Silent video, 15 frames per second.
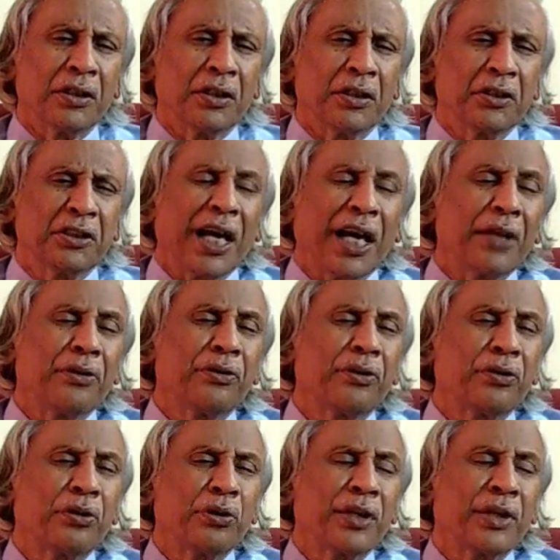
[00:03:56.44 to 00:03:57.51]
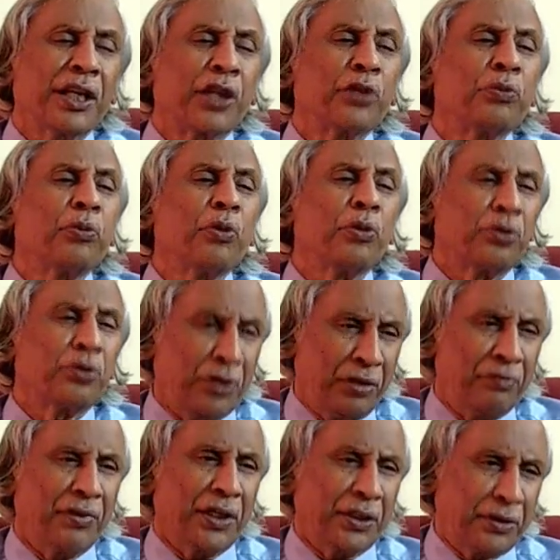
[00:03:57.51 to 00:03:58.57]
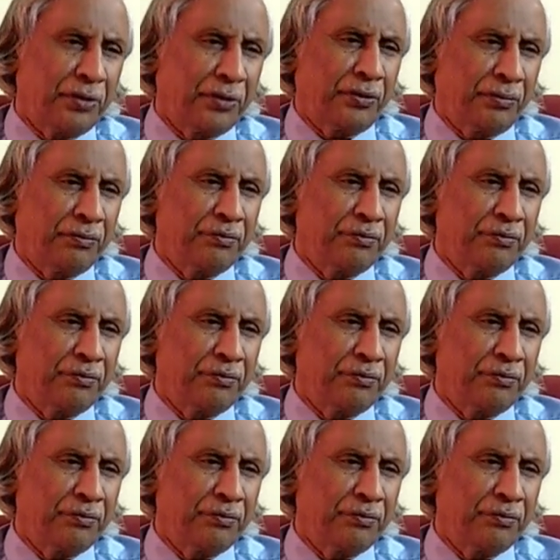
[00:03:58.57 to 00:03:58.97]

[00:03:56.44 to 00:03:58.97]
chances to get exposed to infections.